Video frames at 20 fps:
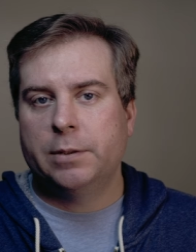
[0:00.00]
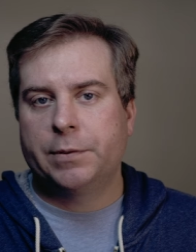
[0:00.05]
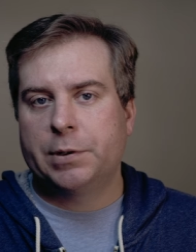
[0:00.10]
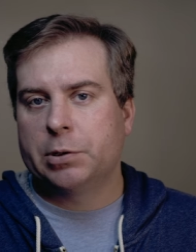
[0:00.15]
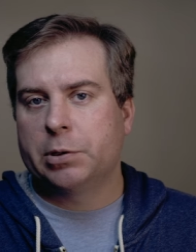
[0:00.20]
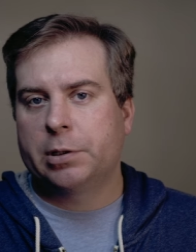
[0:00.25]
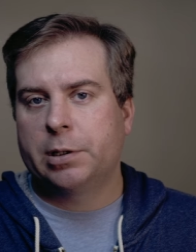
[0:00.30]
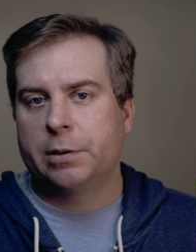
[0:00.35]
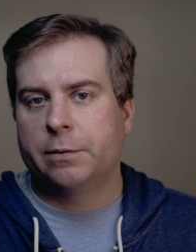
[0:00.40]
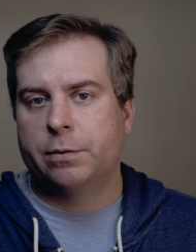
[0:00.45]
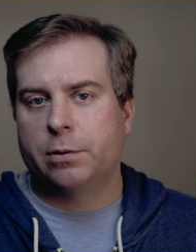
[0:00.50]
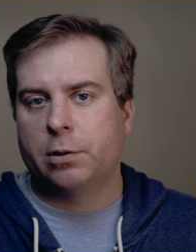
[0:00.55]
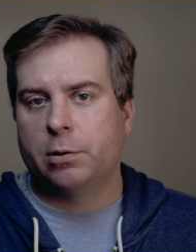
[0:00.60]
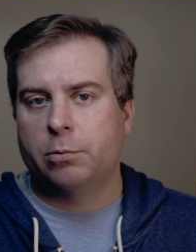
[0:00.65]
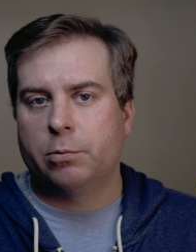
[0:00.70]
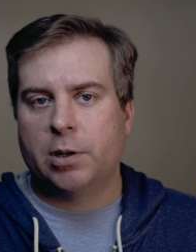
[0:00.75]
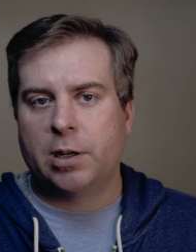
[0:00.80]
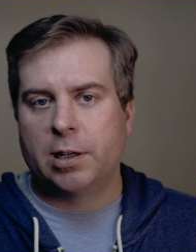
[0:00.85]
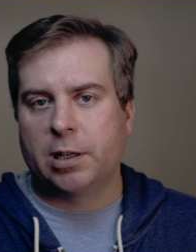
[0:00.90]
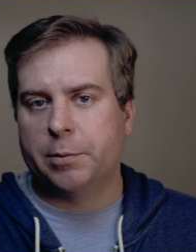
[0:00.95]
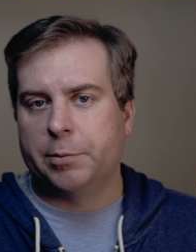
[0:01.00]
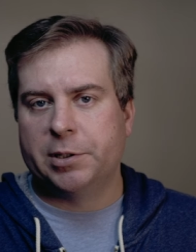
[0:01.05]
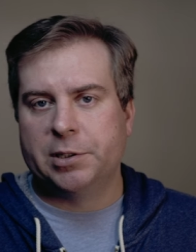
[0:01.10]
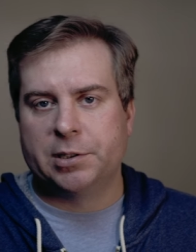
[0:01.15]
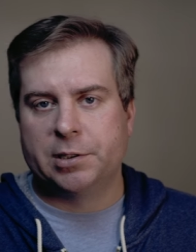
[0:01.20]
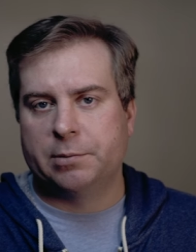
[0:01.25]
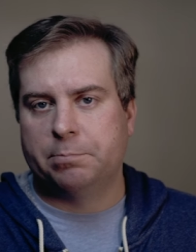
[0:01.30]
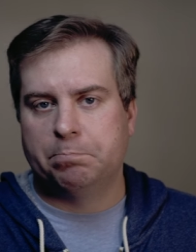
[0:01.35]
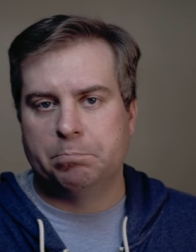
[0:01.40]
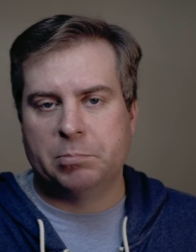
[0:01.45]
if you're looking for a raw image
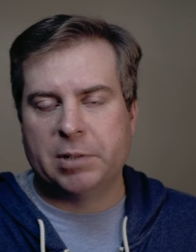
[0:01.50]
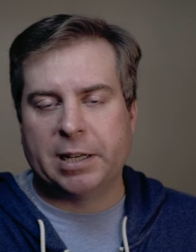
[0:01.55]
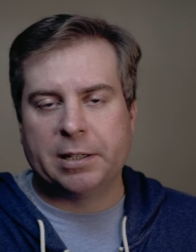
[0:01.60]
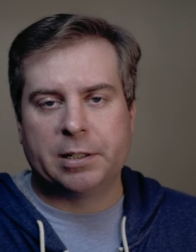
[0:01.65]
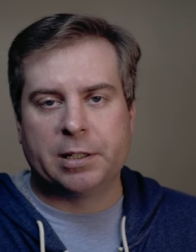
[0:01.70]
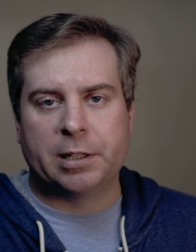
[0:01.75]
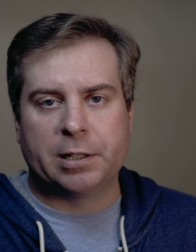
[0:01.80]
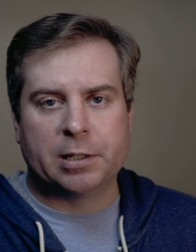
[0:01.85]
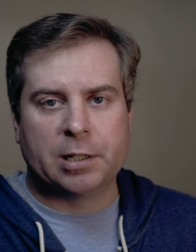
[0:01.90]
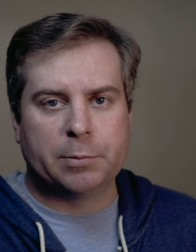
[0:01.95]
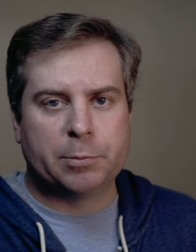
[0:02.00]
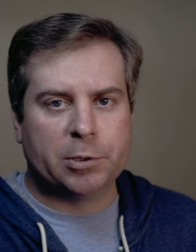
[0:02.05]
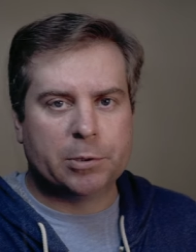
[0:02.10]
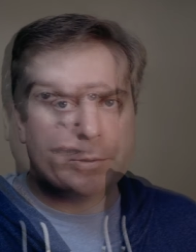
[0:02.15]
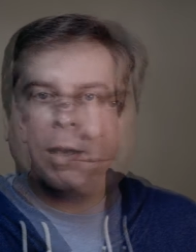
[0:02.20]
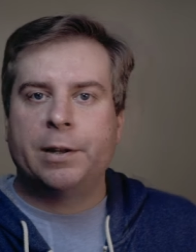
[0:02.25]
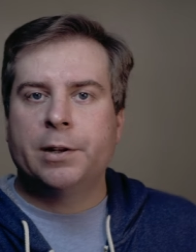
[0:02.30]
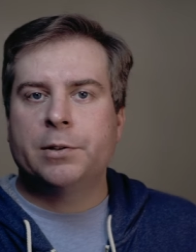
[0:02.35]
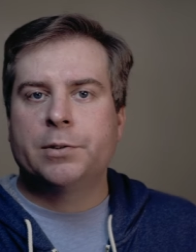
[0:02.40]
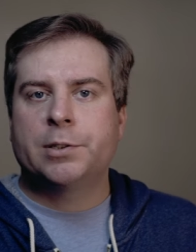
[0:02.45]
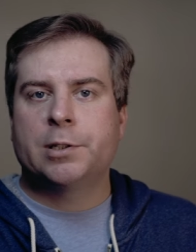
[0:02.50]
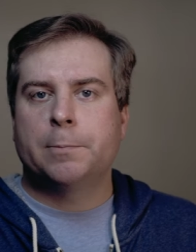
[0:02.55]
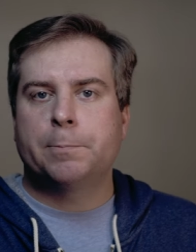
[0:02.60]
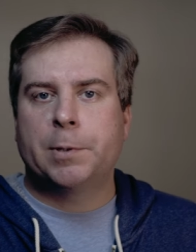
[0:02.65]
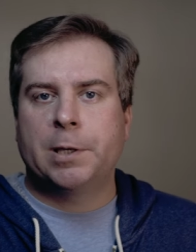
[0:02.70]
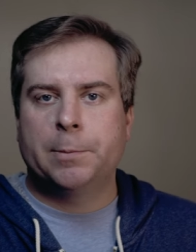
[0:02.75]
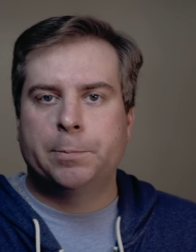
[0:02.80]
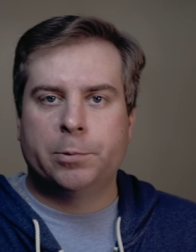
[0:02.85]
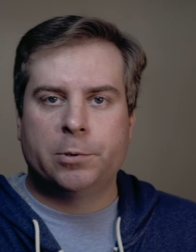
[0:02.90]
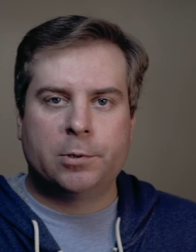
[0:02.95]
and not needing night mode. I know some
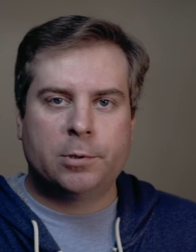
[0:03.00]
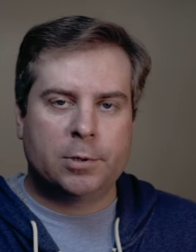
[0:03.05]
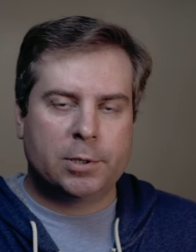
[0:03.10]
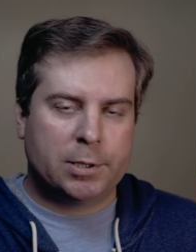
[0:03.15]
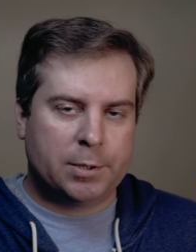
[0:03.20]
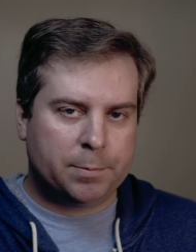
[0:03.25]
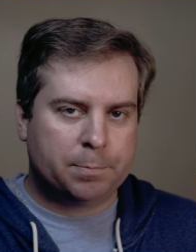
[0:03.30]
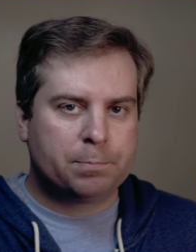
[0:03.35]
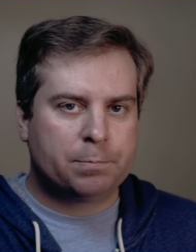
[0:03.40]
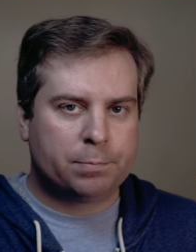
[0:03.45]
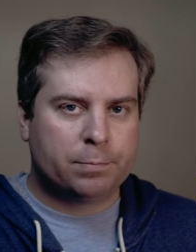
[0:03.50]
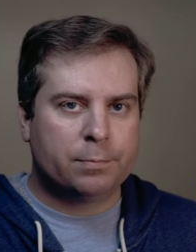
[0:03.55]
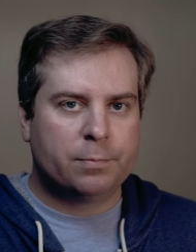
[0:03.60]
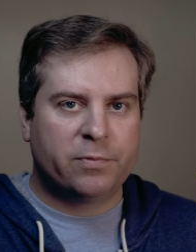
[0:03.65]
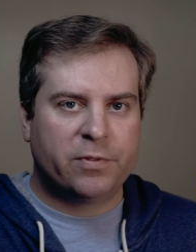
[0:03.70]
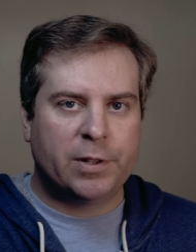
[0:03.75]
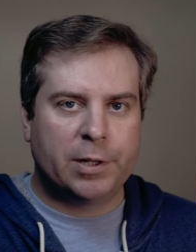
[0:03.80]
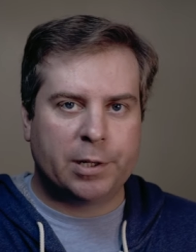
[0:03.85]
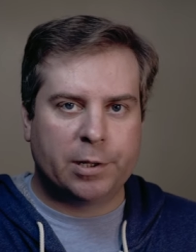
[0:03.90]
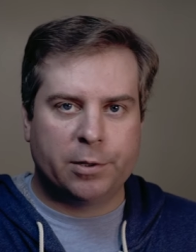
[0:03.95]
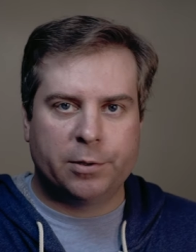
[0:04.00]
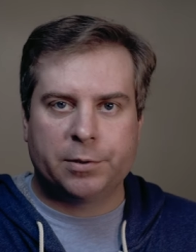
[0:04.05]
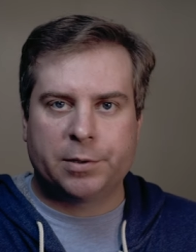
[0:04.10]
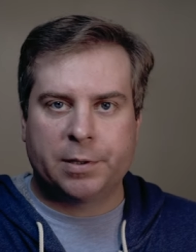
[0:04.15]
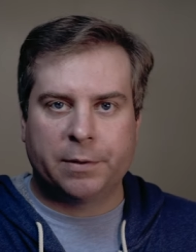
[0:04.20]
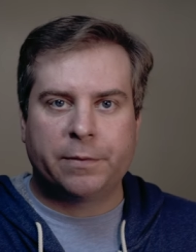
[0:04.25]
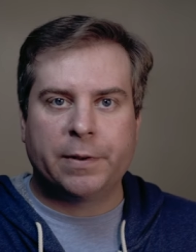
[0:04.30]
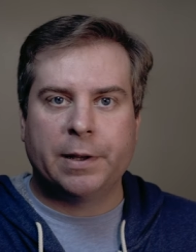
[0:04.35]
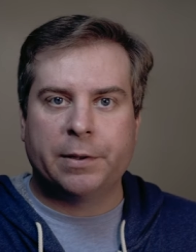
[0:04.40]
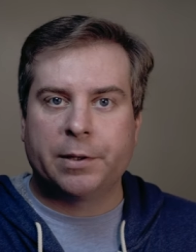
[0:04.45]
people, and videos
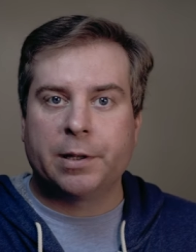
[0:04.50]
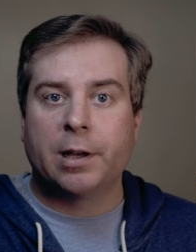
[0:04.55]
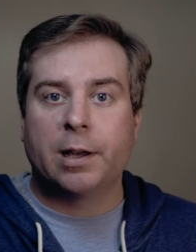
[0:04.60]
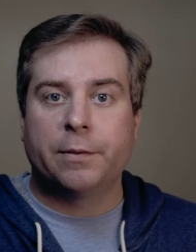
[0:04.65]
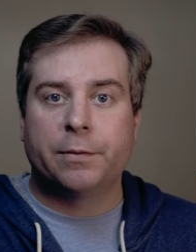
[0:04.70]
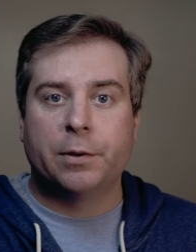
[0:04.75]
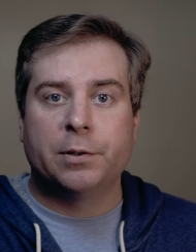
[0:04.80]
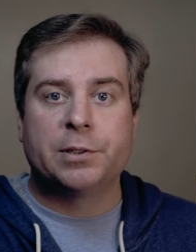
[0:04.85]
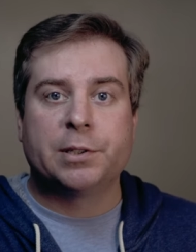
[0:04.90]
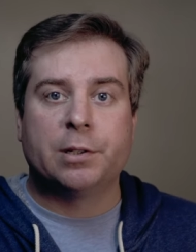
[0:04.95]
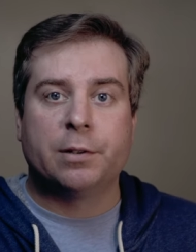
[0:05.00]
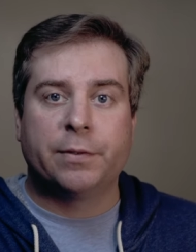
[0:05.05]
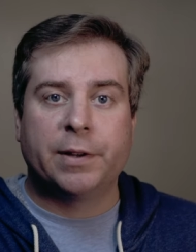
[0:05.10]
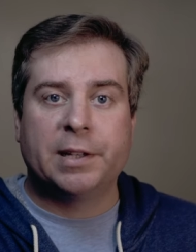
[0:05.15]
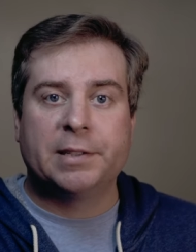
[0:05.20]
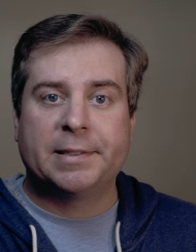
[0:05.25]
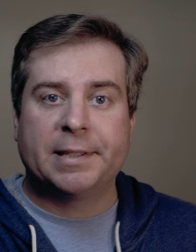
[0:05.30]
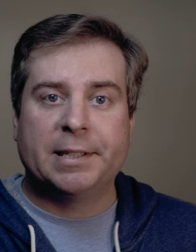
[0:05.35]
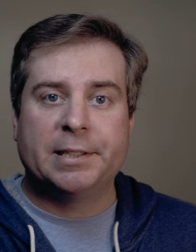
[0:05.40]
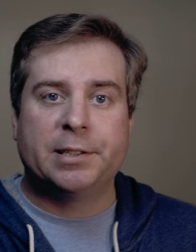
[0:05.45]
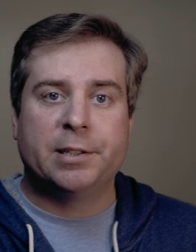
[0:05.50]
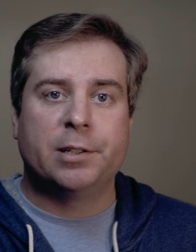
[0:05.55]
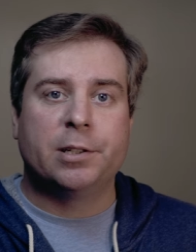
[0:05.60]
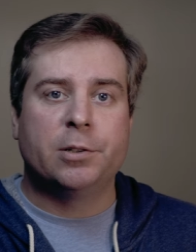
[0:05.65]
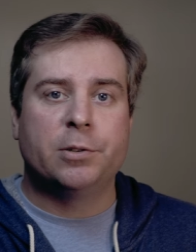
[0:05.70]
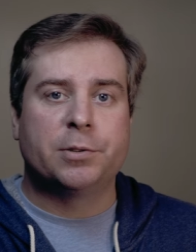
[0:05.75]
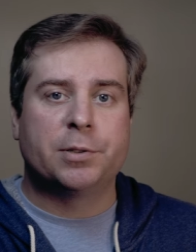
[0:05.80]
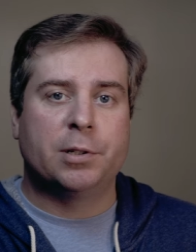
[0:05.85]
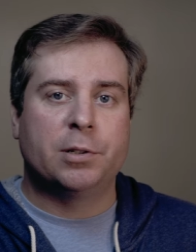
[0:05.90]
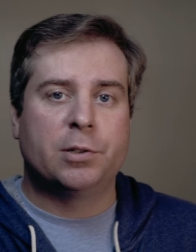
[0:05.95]
have found the iPhone's interface easy to
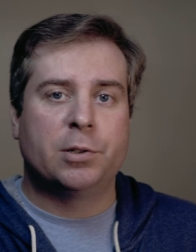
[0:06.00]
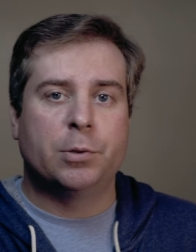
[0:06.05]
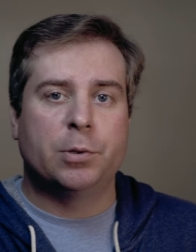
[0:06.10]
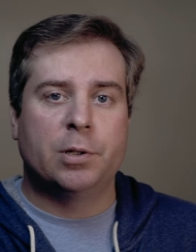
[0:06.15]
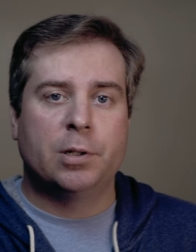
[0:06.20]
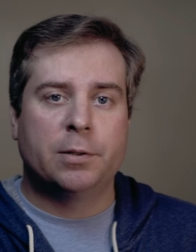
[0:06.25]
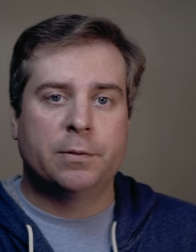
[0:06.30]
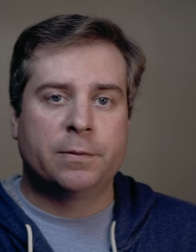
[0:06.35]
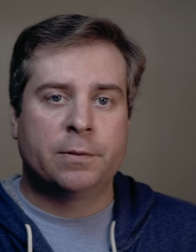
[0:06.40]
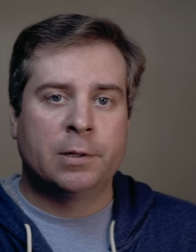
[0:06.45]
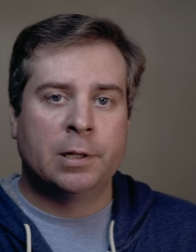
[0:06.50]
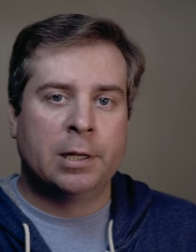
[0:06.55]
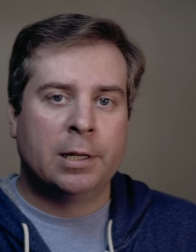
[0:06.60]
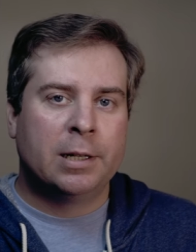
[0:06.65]
use and intuitive.